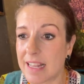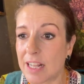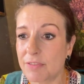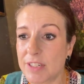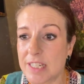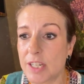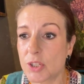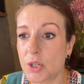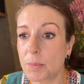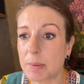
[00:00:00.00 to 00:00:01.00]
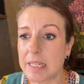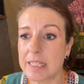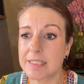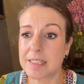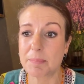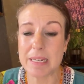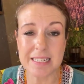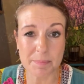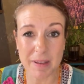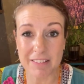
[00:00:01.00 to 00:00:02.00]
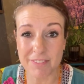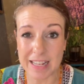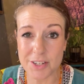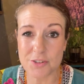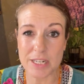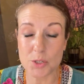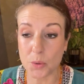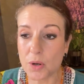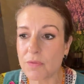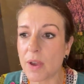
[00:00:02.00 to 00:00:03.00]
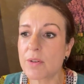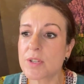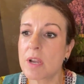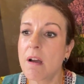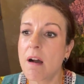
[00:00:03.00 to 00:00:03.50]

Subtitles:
the alpha T terpenes, the beta phallandrenes, all of those